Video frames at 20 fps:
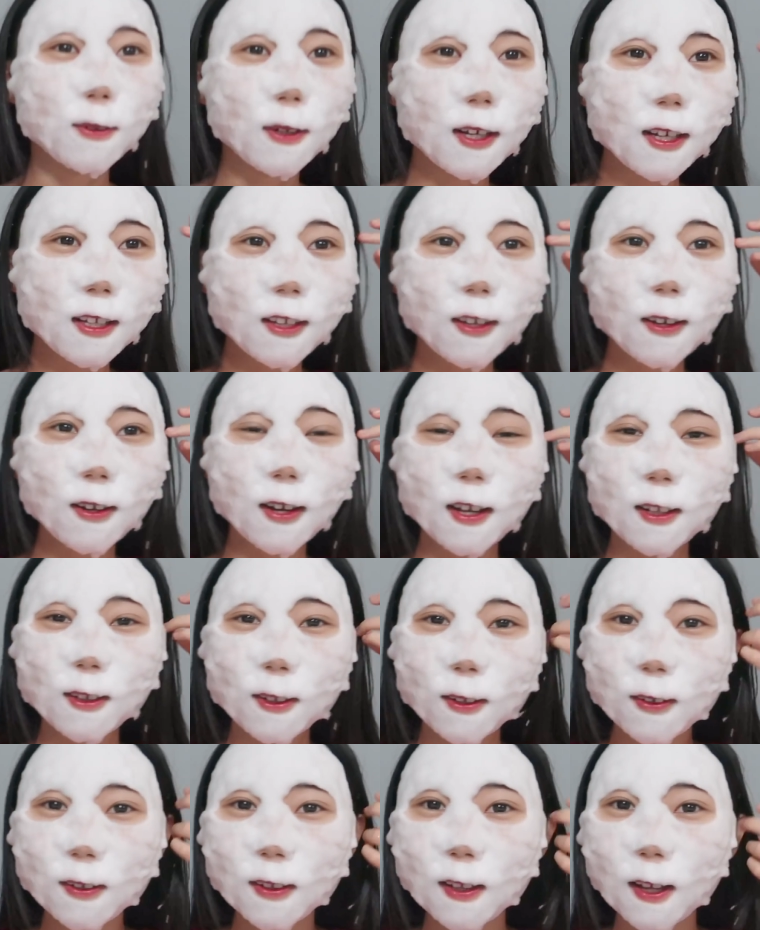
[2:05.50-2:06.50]
Right now, I
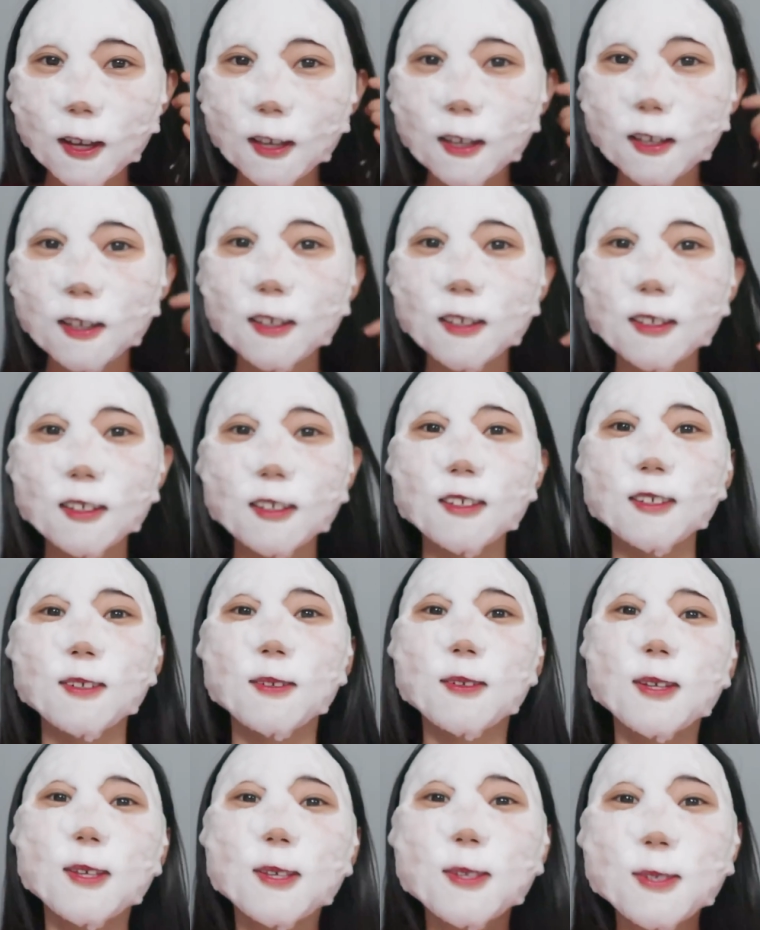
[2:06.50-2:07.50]
look like a
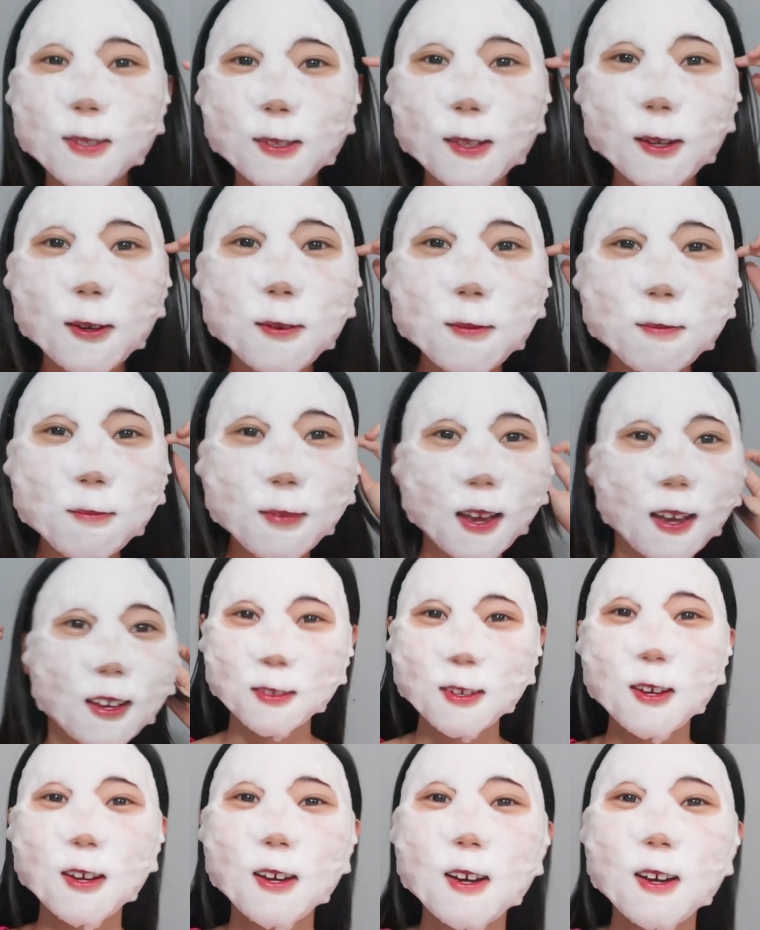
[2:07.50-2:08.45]
snowman.